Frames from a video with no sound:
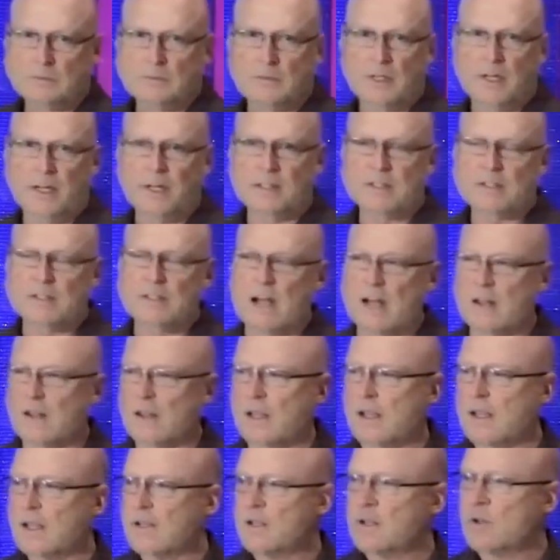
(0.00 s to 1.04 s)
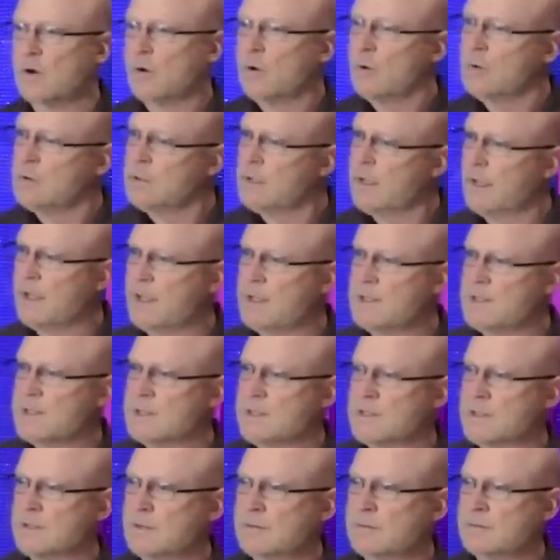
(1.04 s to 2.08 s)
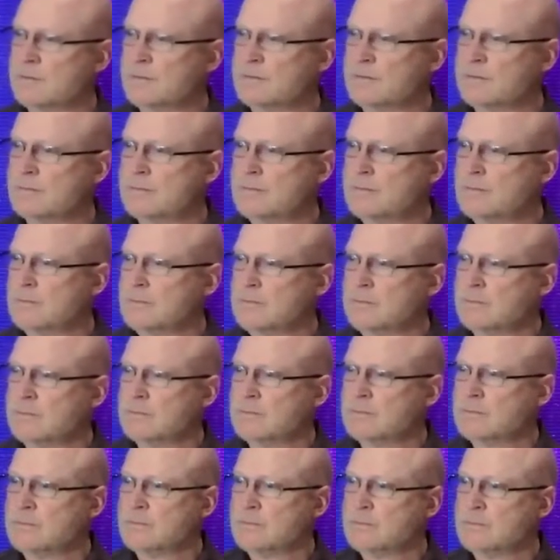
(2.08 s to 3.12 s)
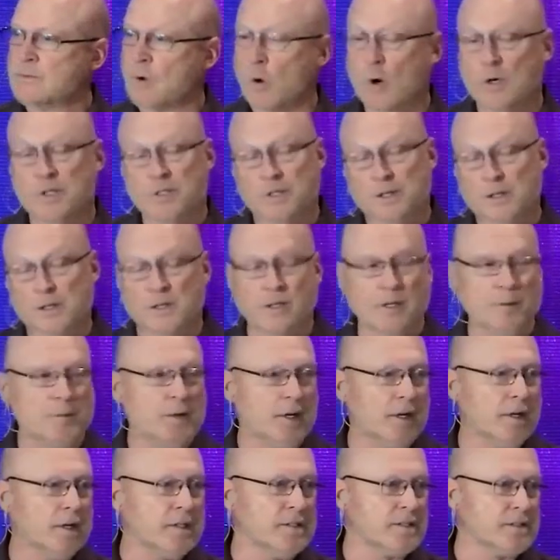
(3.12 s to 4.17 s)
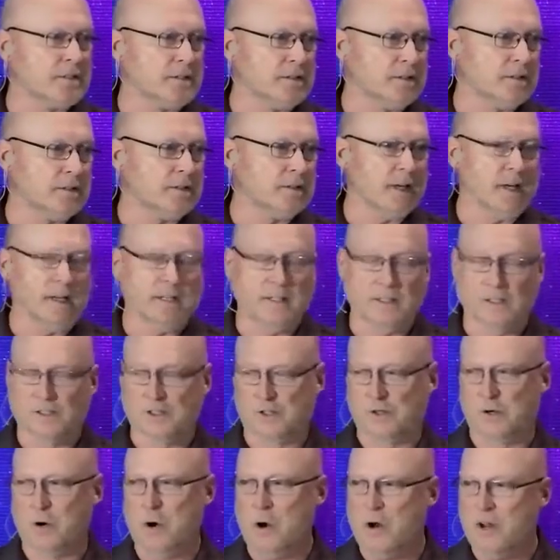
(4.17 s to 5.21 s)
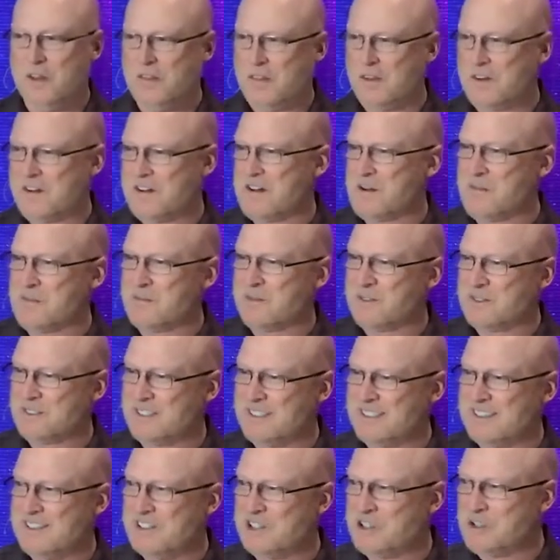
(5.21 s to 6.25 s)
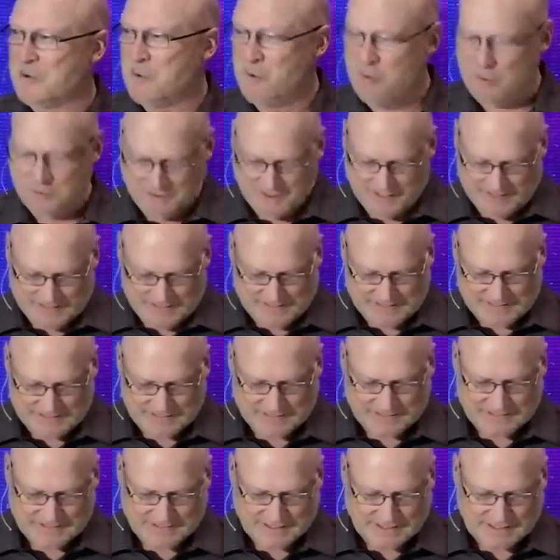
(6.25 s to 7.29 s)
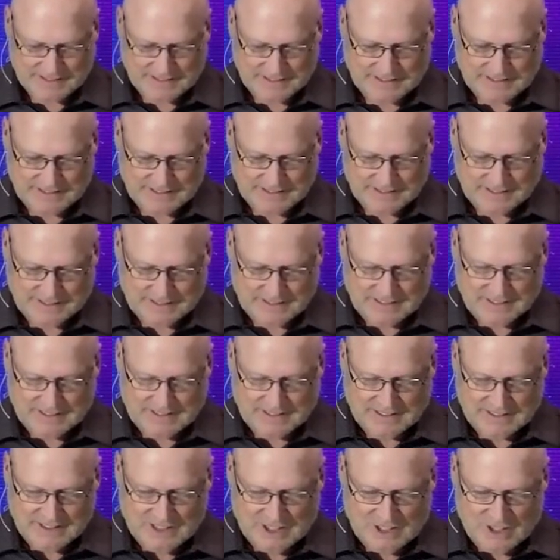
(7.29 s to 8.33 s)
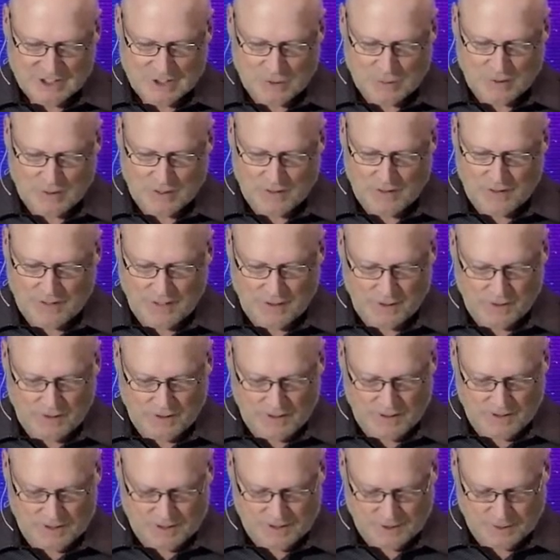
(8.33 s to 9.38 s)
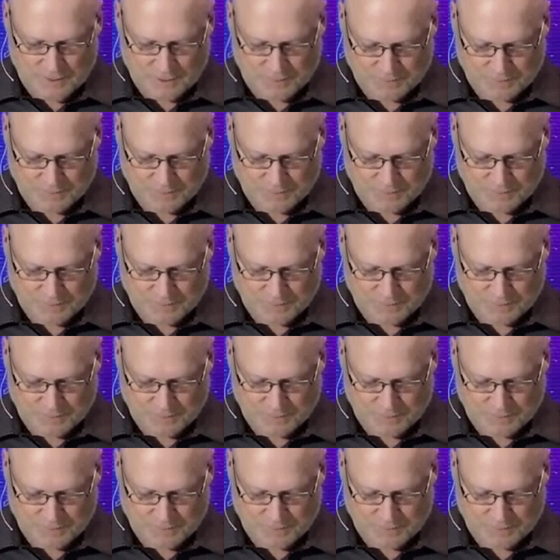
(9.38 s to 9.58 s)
It's not like the old days, fortunately, because they had destroyed the temple in the old days. So, what are they going to do?